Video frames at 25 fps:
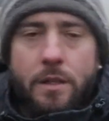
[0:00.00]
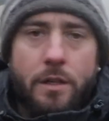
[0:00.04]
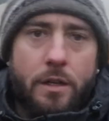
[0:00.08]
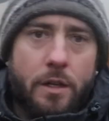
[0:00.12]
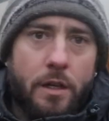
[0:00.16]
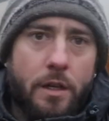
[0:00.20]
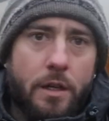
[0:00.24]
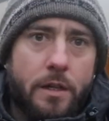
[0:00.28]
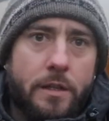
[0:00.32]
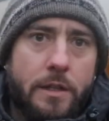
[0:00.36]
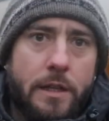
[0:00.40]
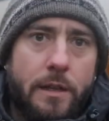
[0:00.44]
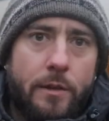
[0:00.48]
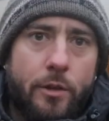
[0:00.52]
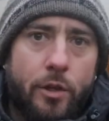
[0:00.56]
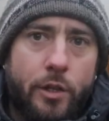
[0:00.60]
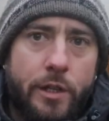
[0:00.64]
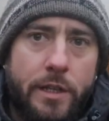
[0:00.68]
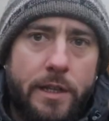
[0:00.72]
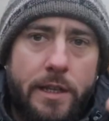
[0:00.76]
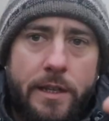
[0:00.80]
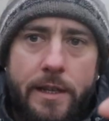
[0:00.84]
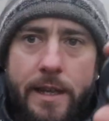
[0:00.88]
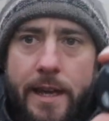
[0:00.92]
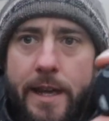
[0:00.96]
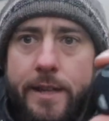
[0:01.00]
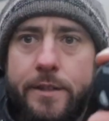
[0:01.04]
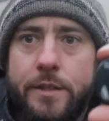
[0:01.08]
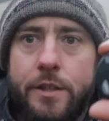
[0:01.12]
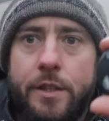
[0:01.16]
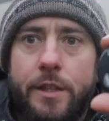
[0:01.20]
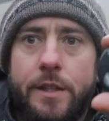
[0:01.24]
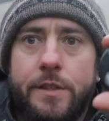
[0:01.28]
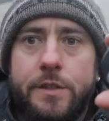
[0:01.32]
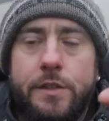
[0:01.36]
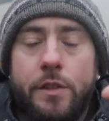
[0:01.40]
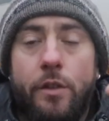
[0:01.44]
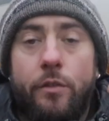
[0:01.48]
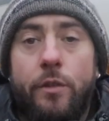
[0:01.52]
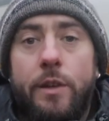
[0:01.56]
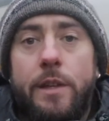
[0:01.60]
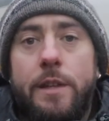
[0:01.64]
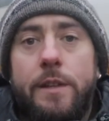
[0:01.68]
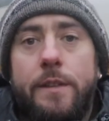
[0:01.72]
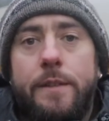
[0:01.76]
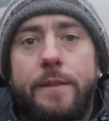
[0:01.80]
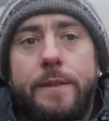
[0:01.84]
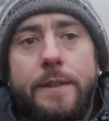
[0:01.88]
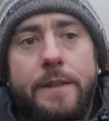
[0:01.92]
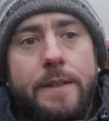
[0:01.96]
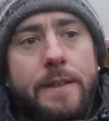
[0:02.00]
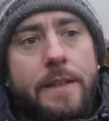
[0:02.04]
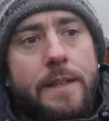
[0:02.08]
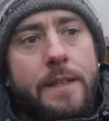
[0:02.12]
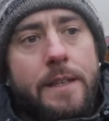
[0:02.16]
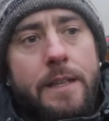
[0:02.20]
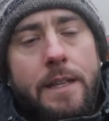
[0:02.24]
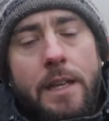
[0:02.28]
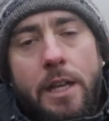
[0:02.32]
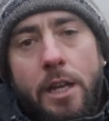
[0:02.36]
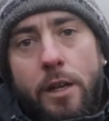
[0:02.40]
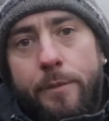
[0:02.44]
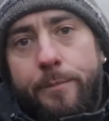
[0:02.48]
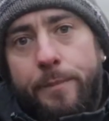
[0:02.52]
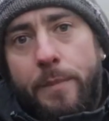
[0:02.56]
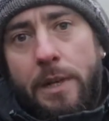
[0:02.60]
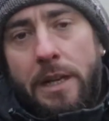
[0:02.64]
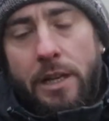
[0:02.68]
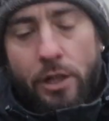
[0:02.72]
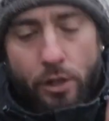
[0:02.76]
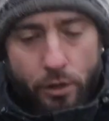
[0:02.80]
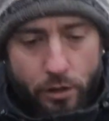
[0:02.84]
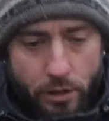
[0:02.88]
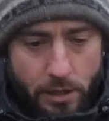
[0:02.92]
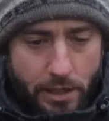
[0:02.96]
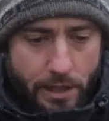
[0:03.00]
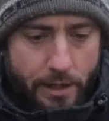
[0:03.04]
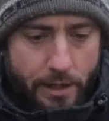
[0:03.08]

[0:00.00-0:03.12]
oh, I keep looking in there don't I, sorry. My little